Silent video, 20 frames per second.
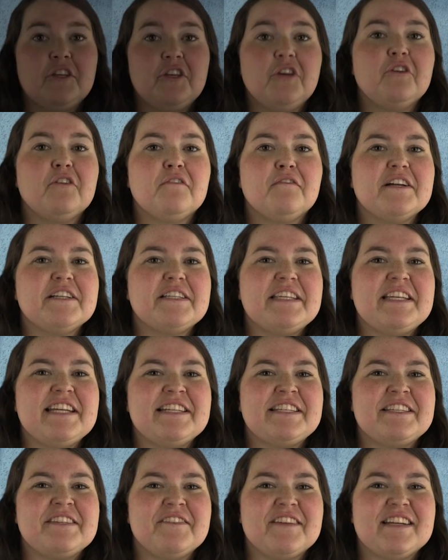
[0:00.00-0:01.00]
University
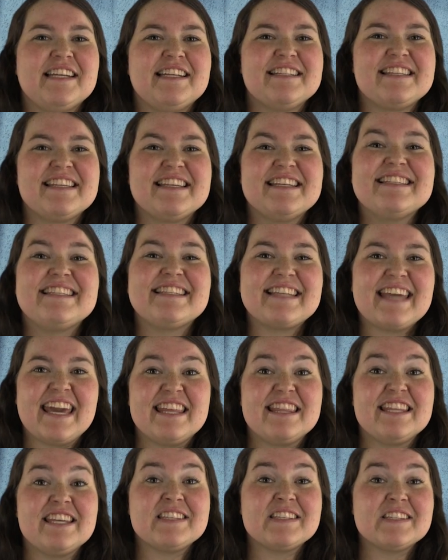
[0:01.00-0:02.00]
students,
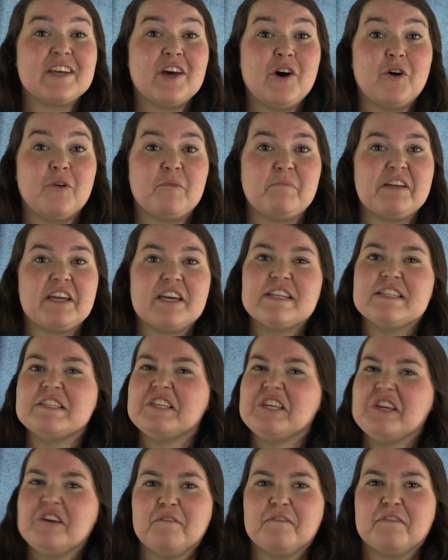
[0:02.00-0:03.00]
scan this code because
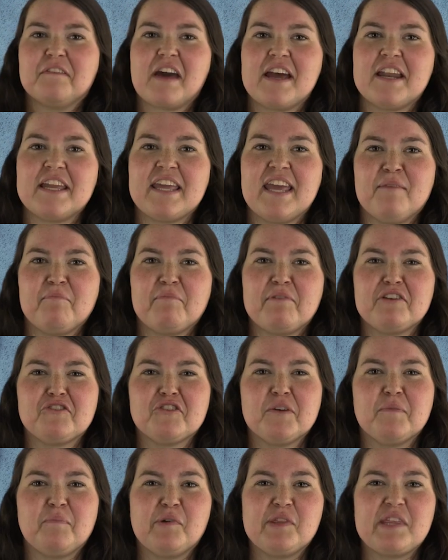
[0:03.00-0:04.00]
you've got a camping
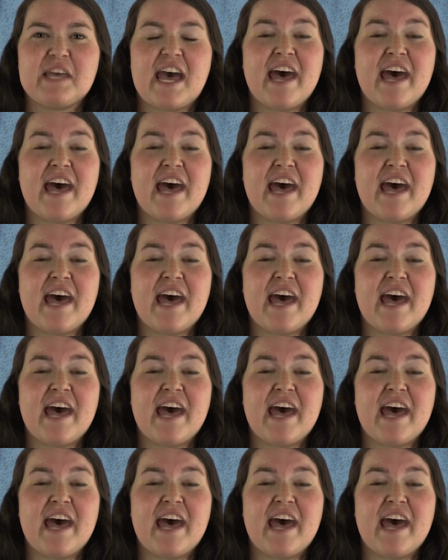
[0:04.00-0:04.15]
trip with